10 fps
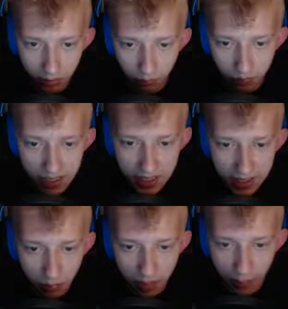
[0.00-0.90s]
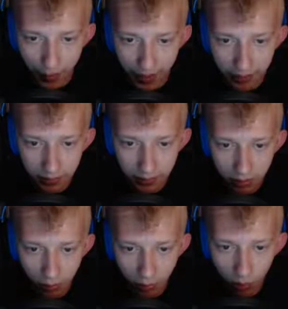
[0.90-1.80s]
Me and my pet.
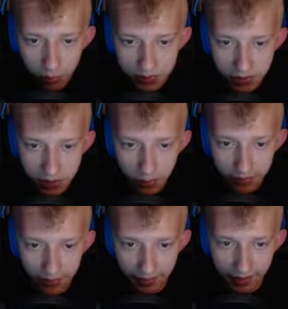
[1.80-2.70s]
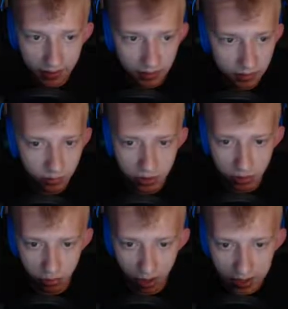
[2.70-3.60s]
What was doing that? The
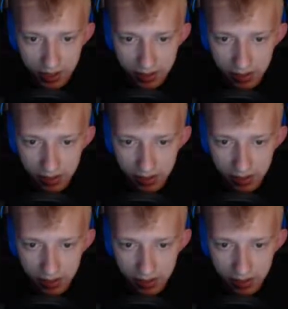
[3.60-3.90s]
shrine?